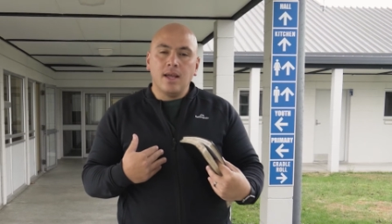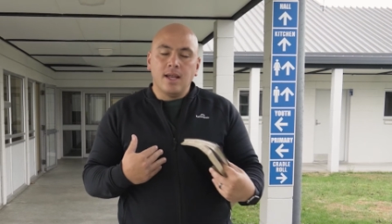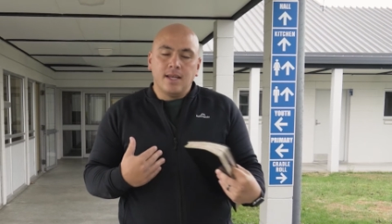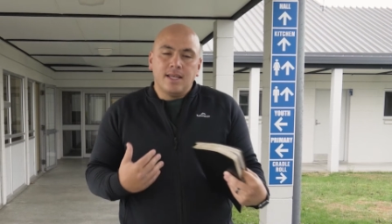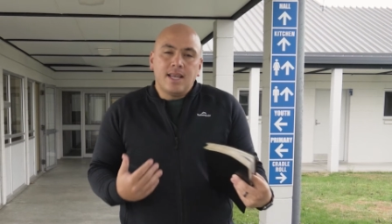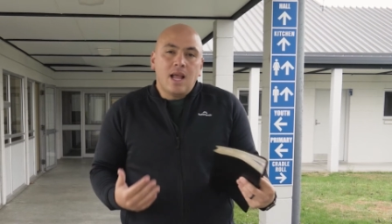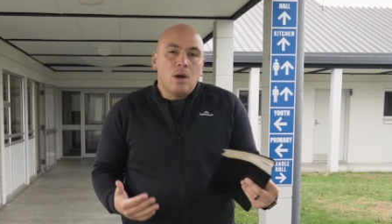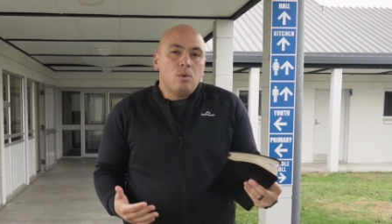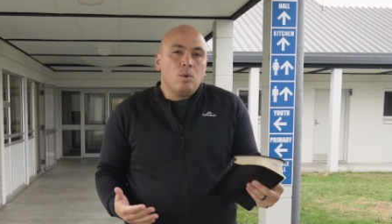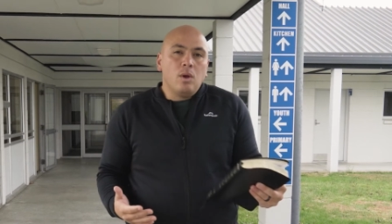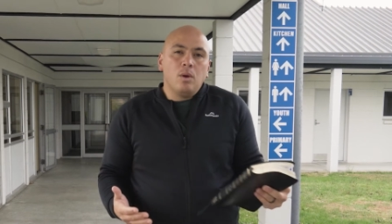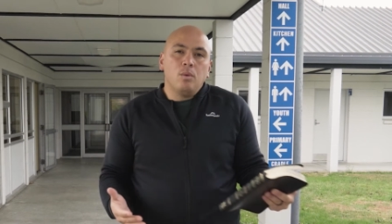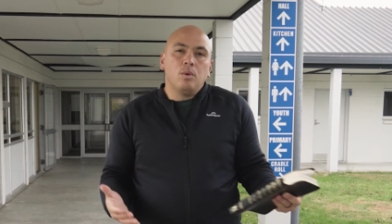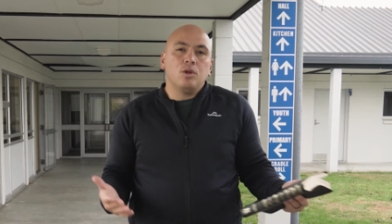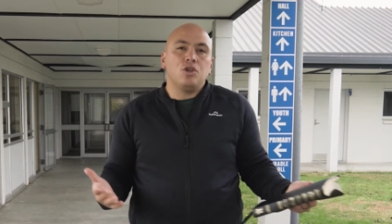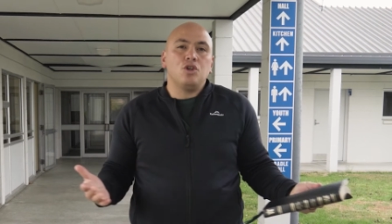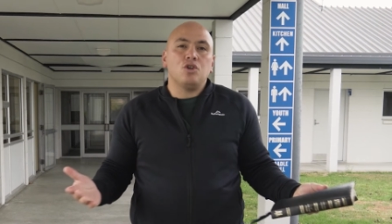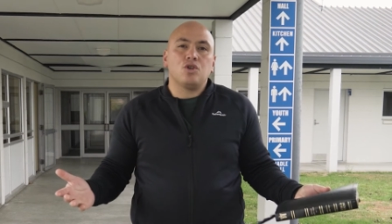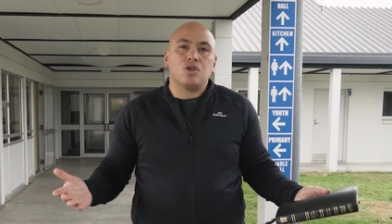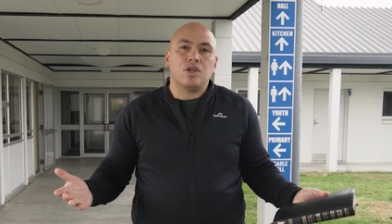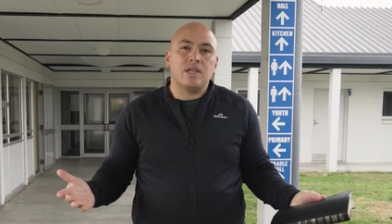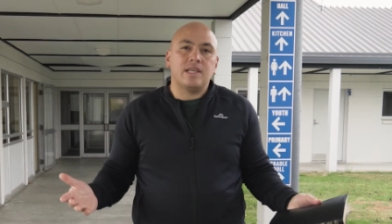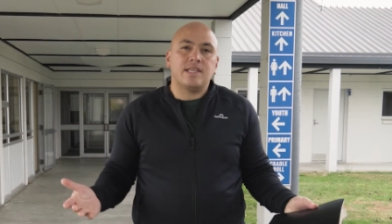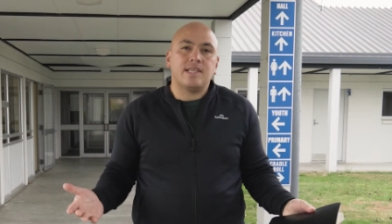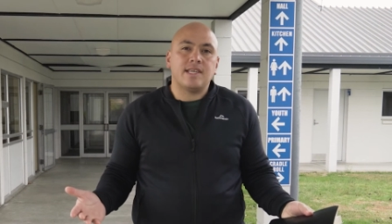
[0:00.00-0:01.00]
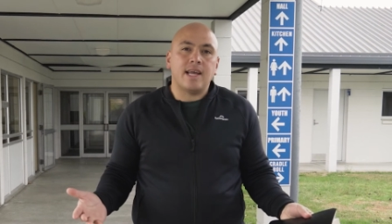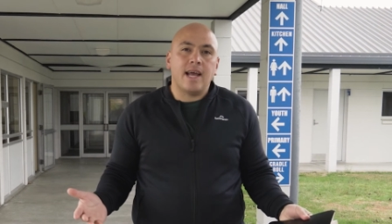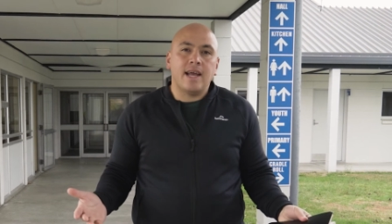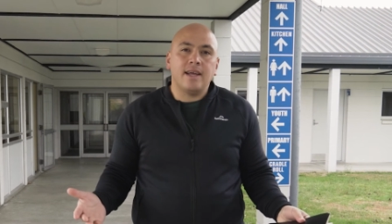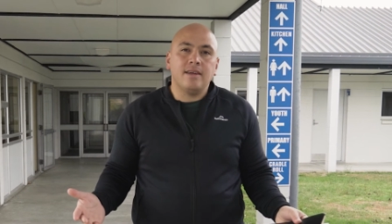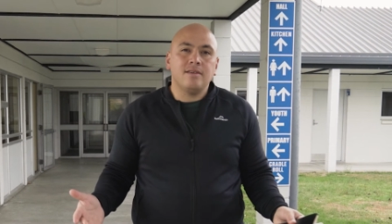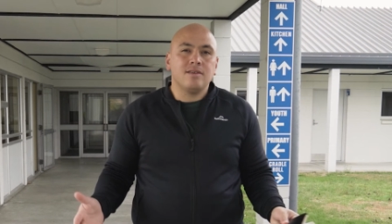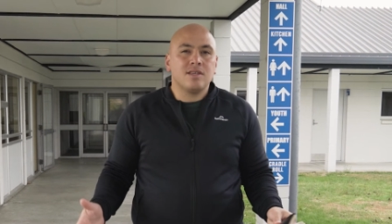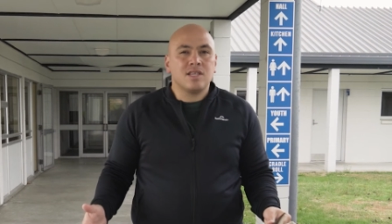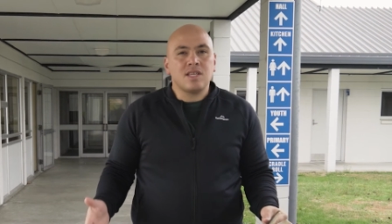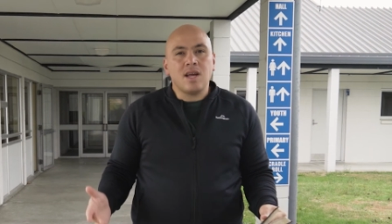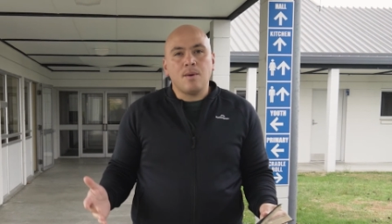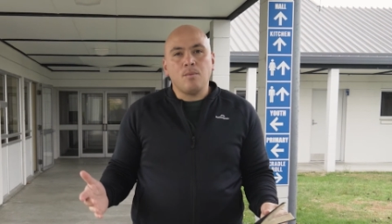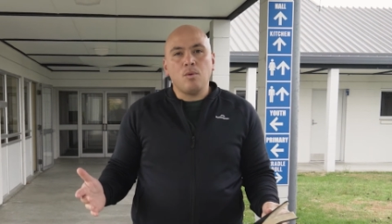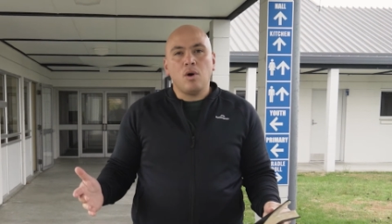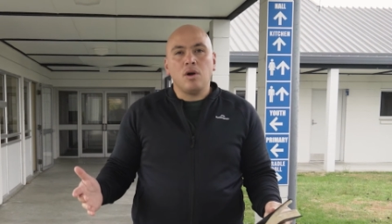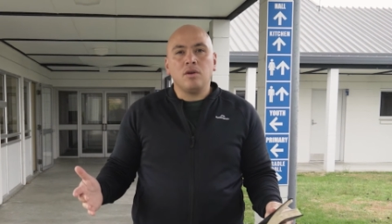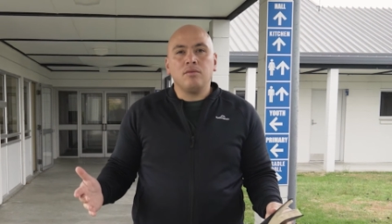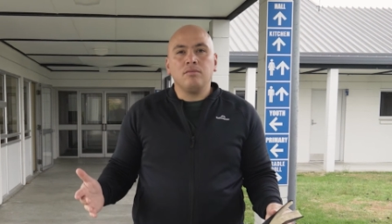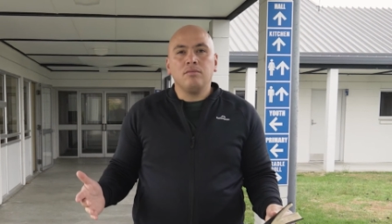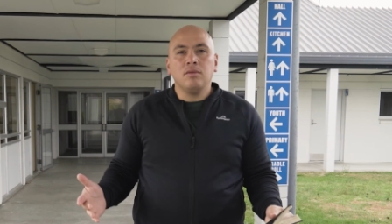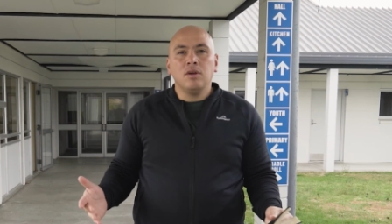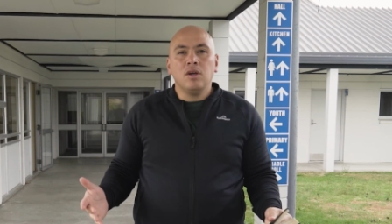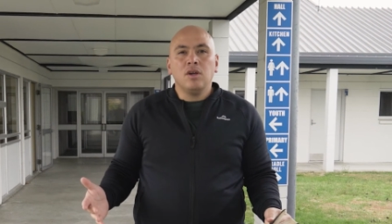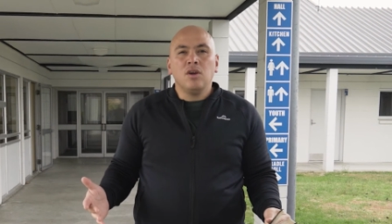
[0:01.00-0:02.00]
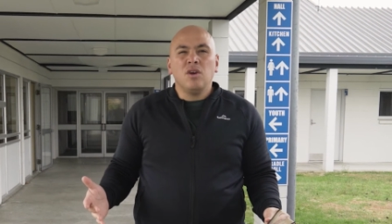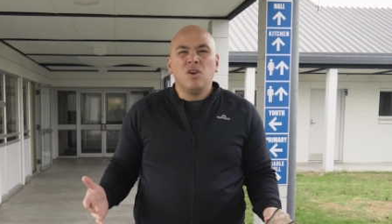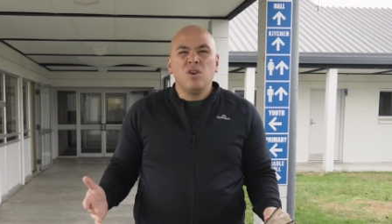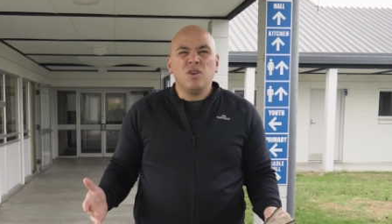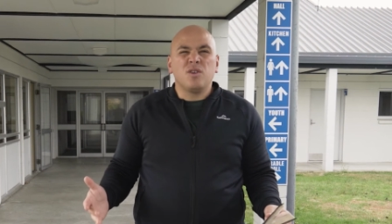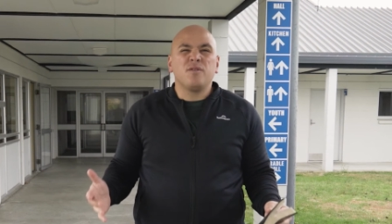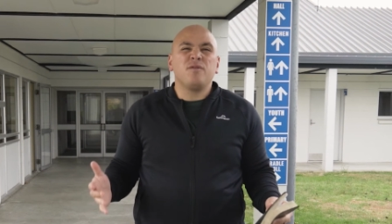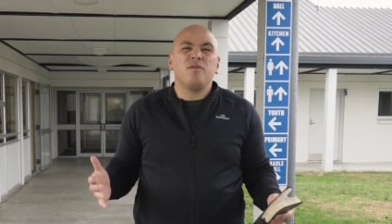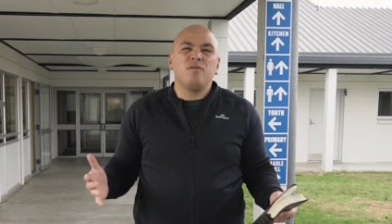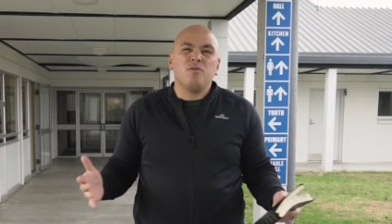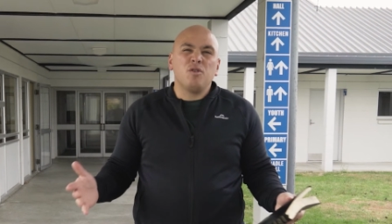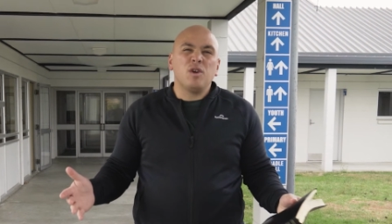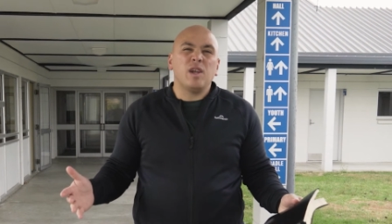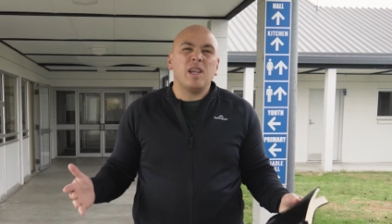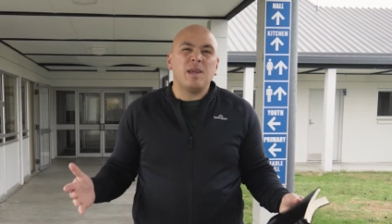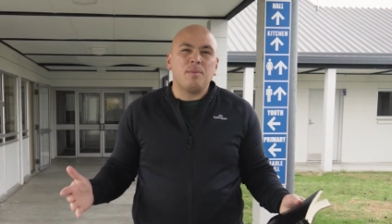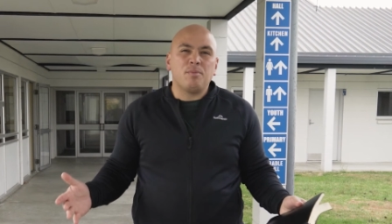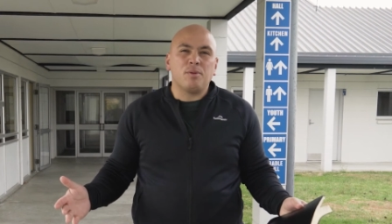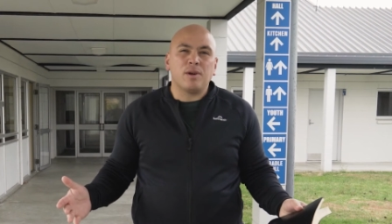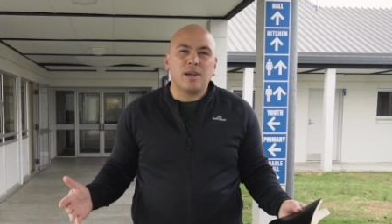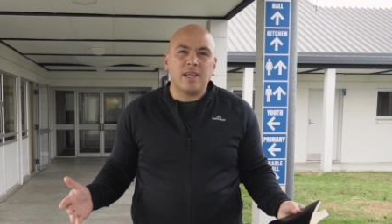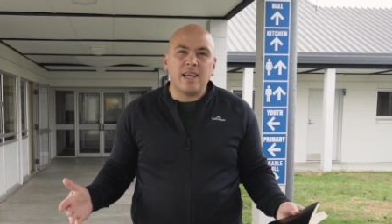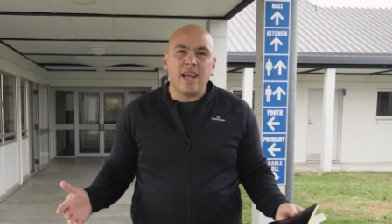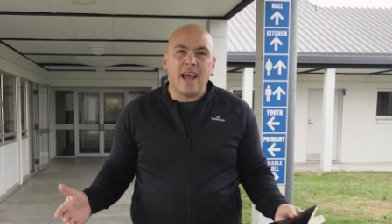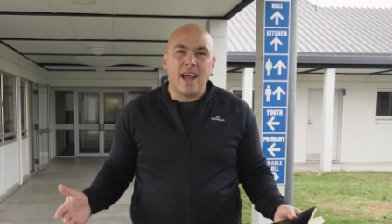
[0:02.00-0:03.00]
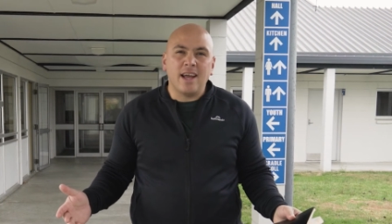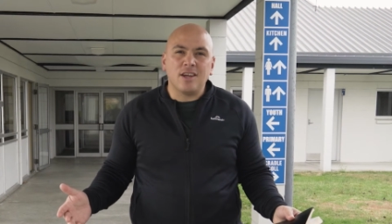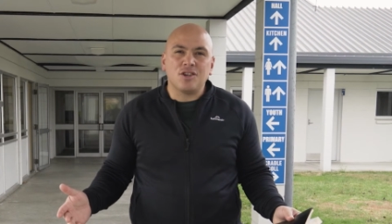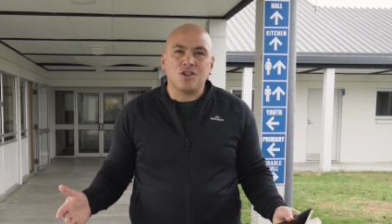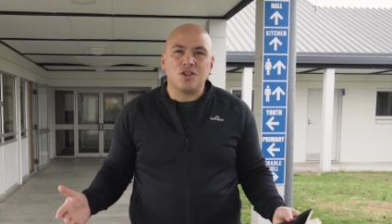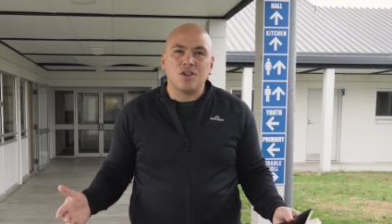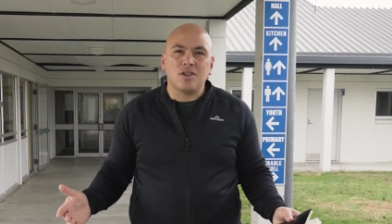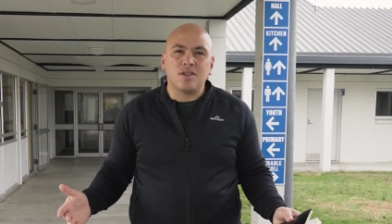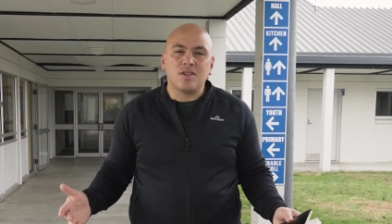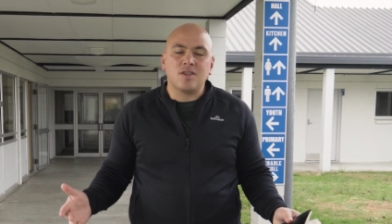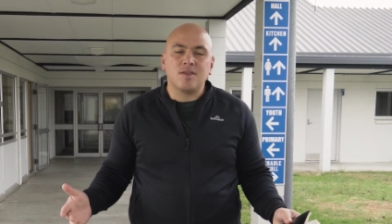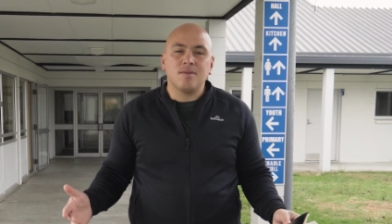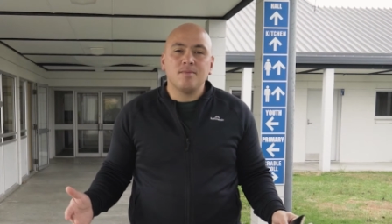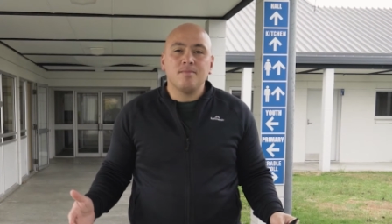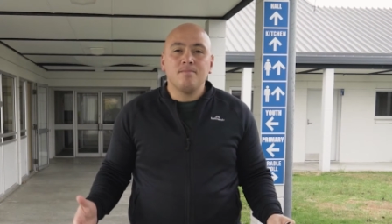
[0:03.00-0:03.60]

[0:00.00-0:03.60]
Now, we would usually say someone who's really pretty anxious,